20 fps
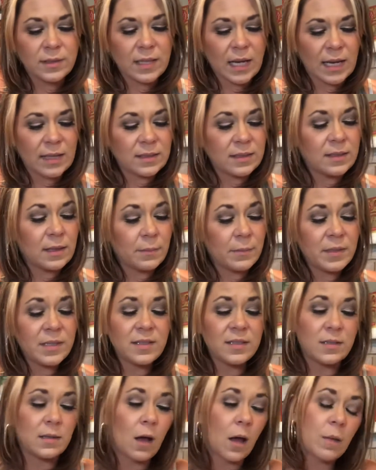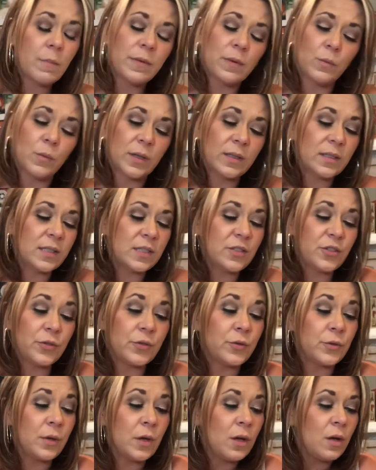And somebody's not been willing
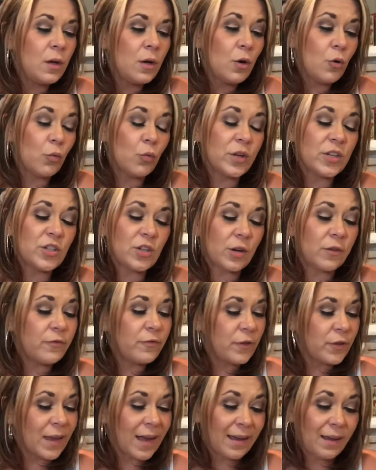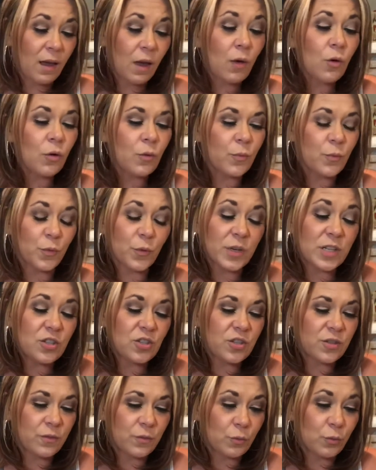to reach out for that help,
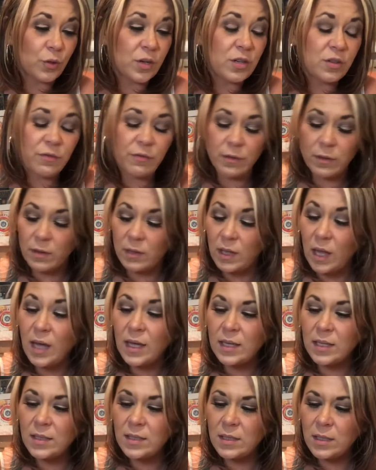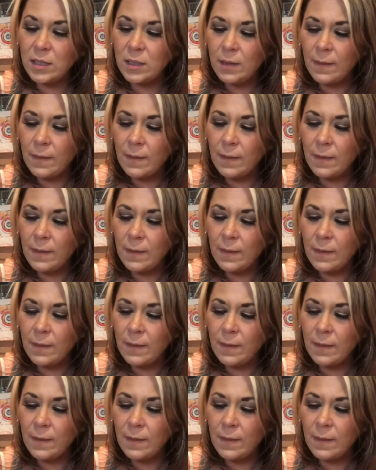reach for the light.